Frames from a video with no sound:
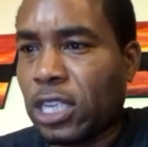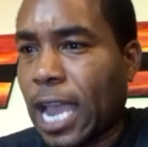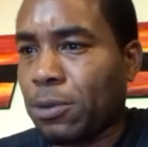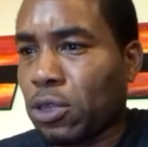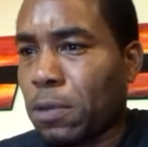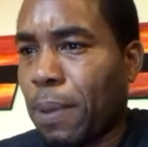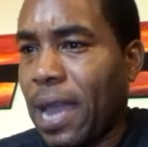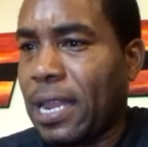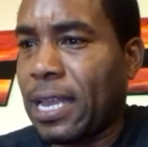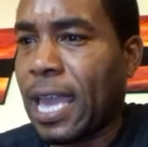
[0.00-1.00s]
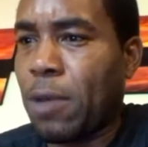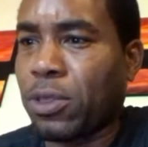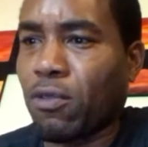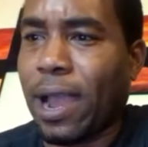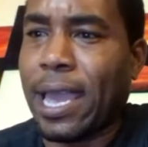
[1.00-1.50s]
Jab to the body, he came
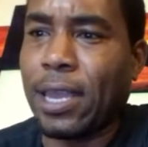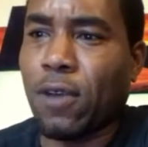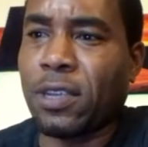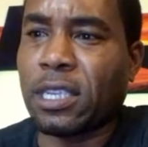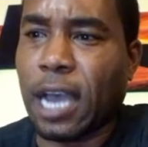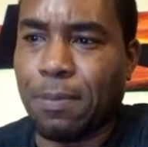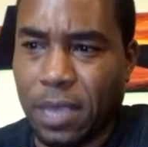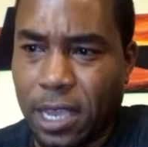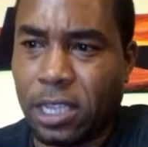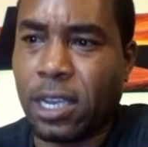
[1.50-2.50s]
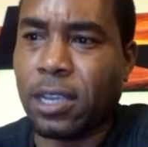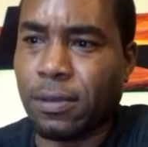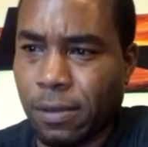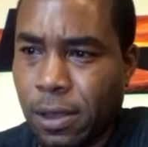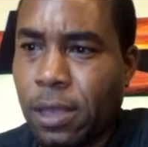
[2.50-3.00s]
with the right hand over top to hit
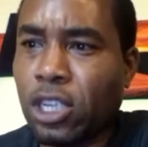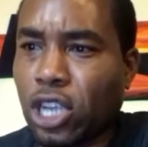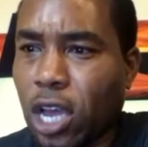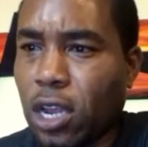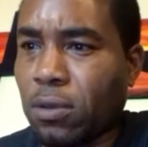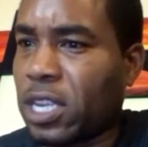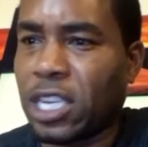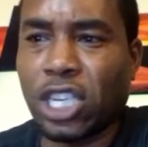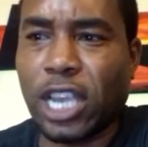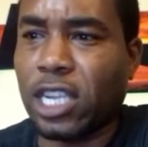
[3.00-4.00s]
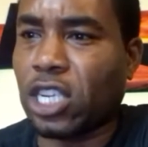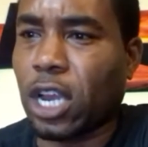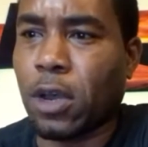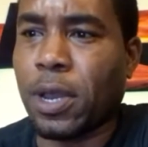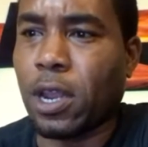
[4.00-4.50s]
Charlo. Didn't shake
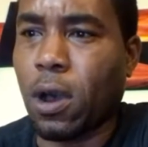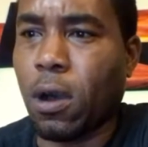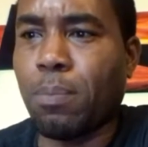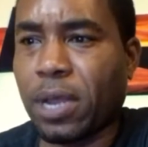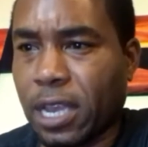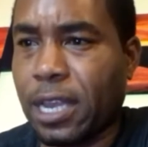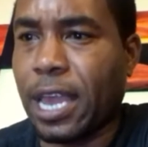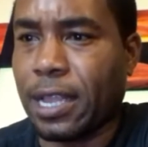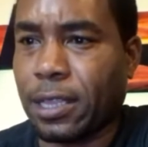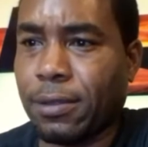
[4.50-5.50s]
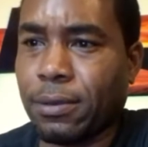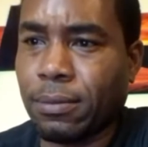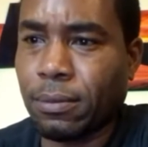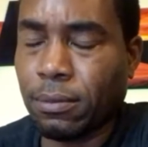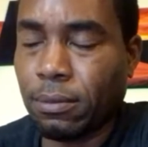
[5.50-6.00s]
Charlo at all, but it connected.
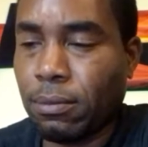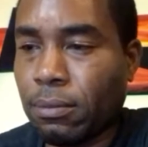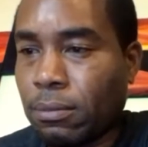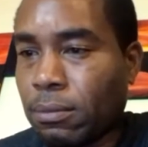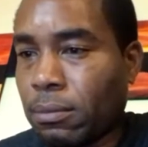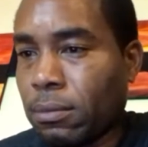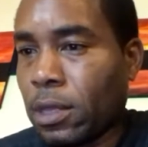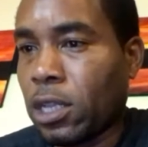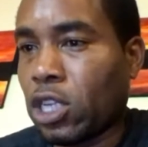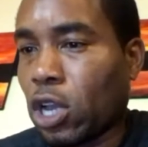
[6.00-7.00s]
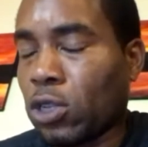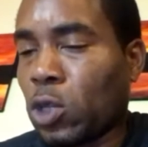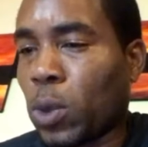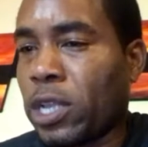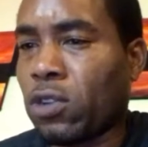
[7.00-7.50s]
Charlo
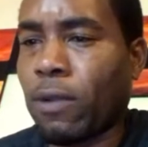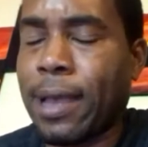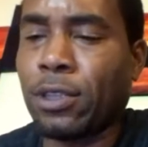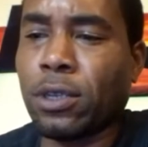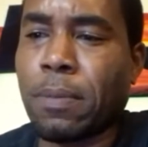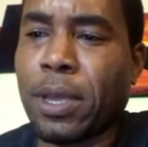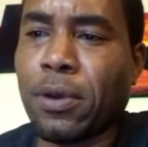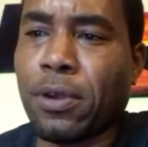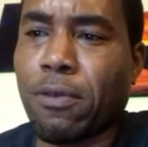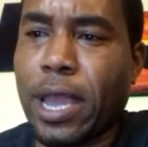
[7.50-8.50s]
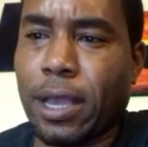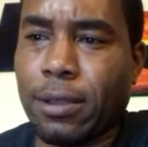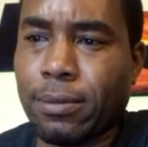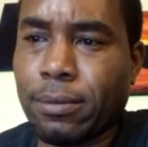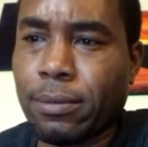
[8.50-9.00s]
swings around to the middle of the ring.
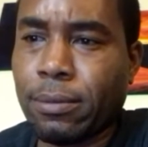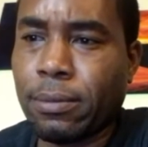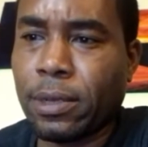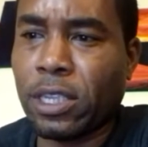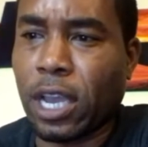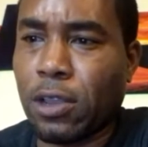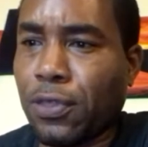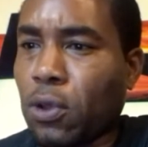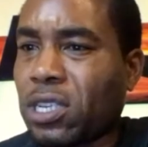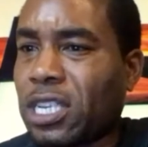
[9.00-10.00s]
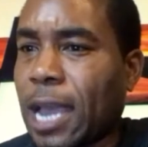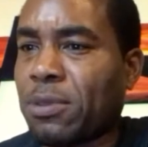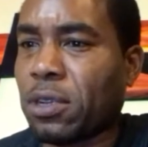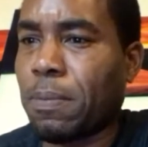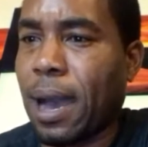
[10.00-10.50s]
Castano throws a
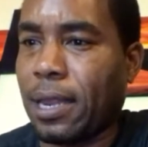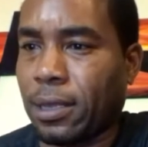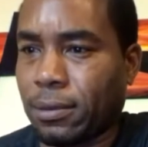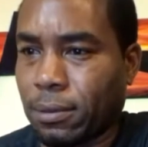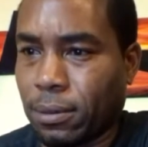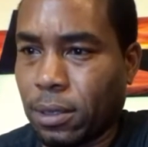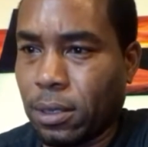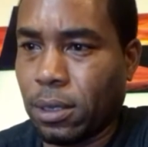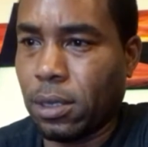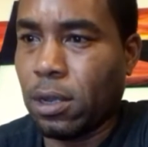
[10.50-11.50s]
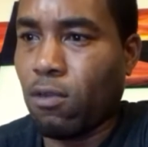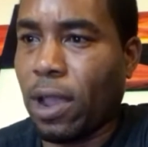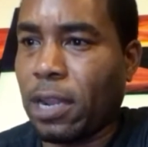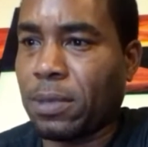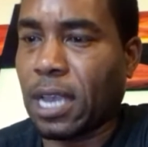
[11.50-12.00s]
jab to the body,
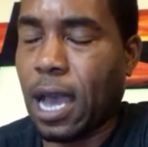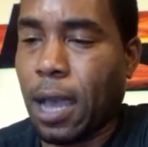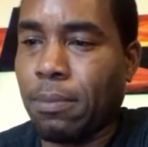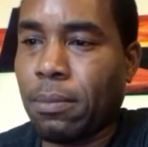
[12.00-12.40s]
right up top.